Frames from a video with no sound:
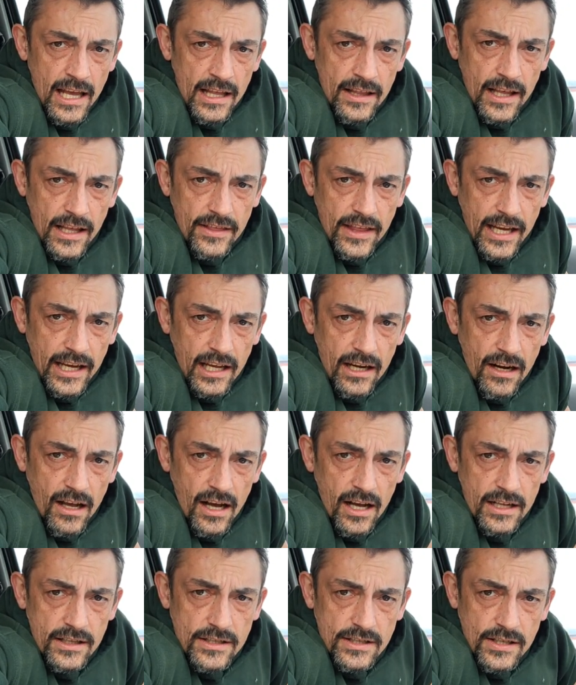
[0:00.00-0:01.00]
that they
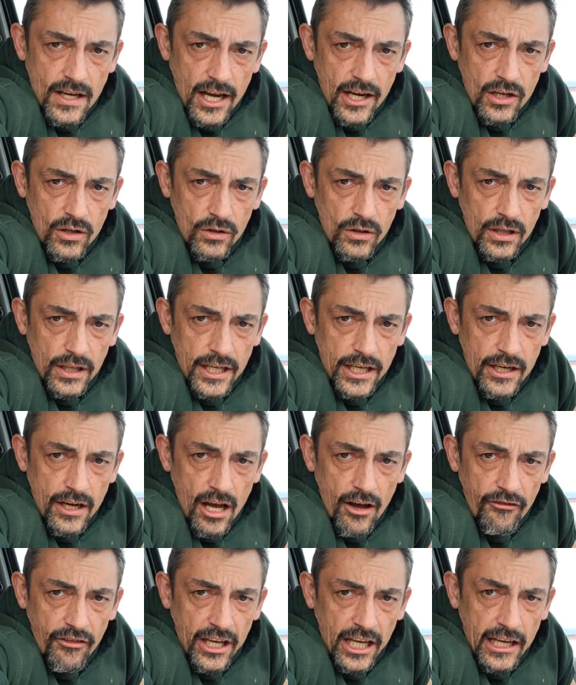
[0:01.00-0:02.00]
cannot cycle
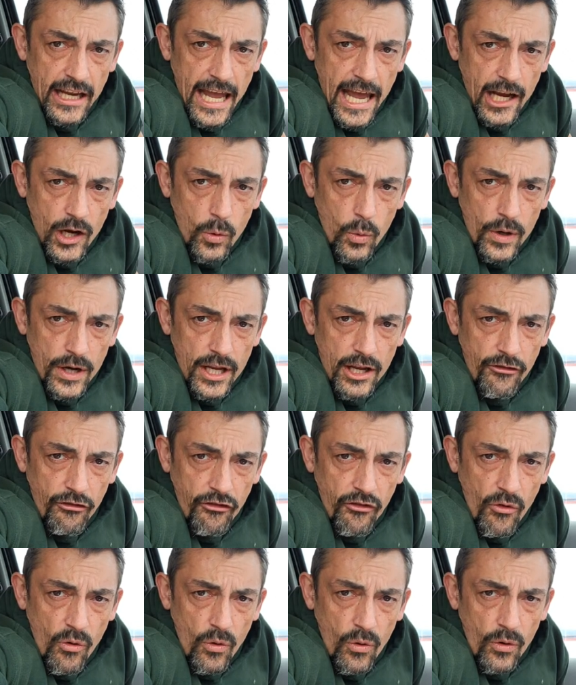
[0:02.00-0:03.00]
enough equity
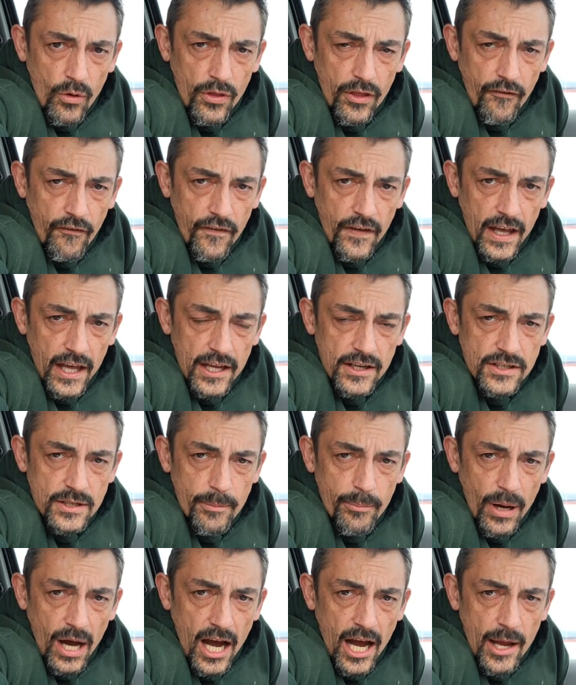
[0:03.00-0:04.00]
for the Fed to
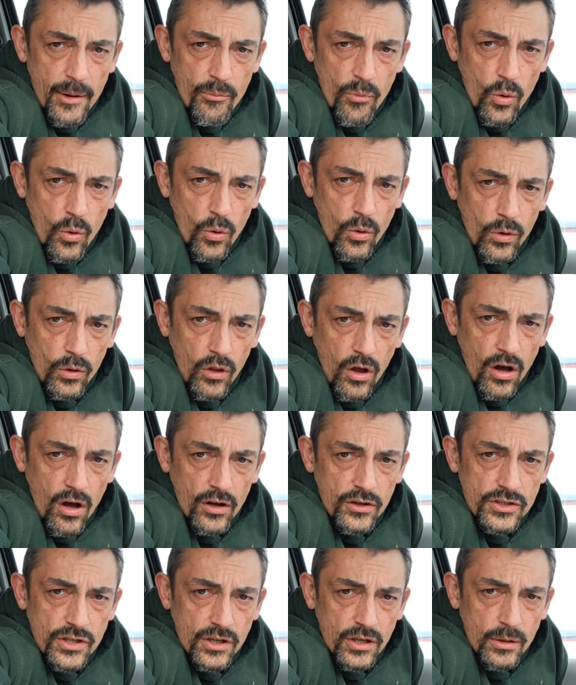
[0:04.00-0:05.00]
buy more
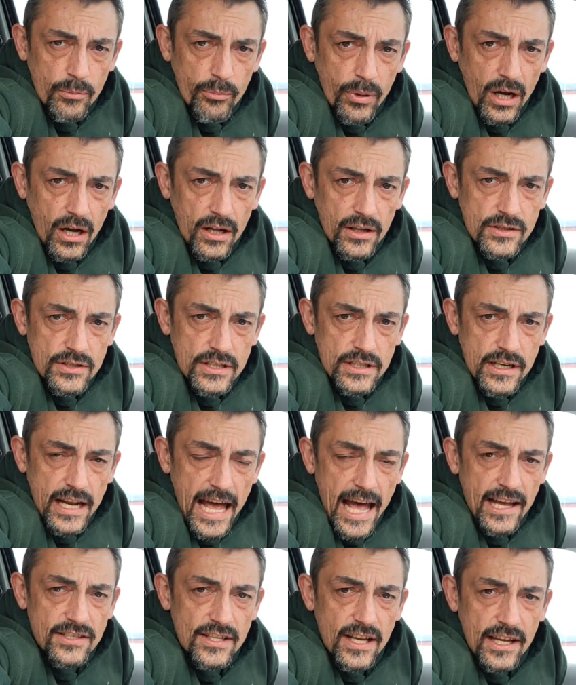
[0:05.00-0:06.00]
long-term bonds and
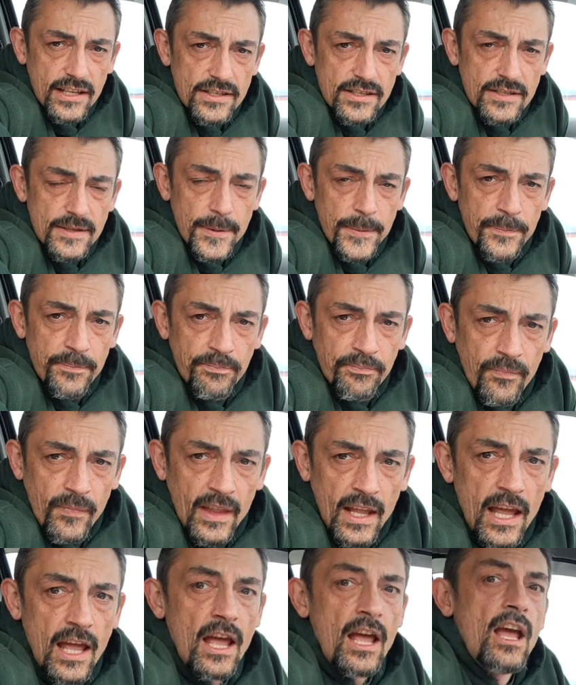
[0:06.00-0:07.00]
assets.
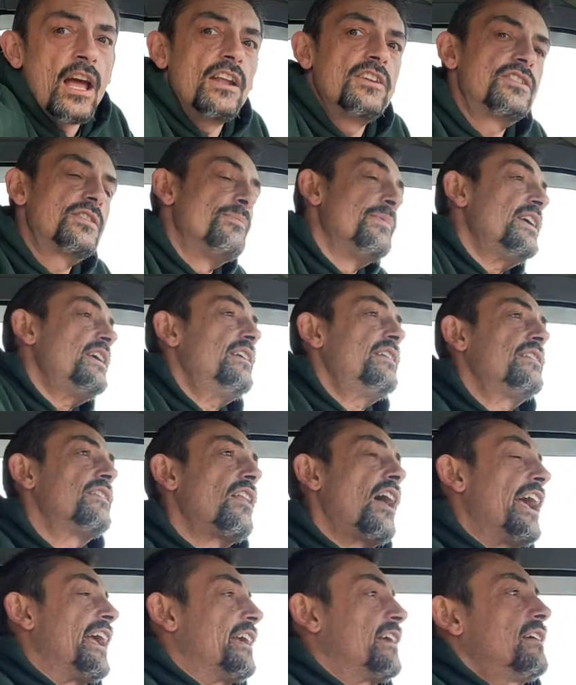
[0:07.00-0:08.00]
To me,
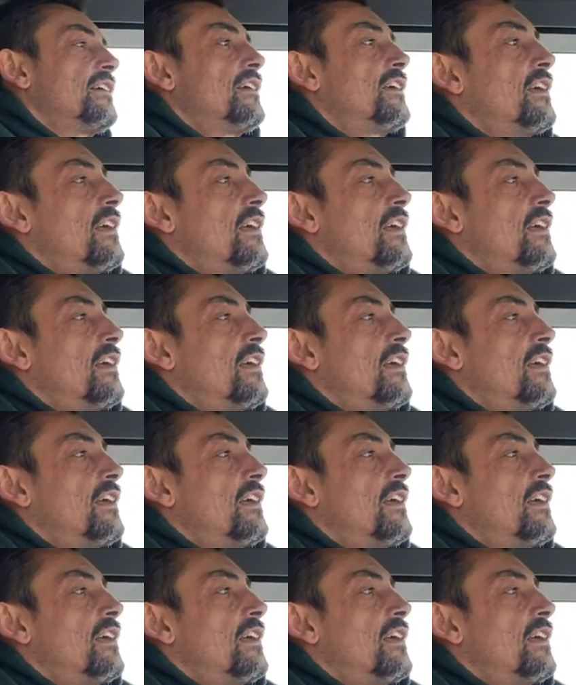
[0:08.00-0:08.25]
like,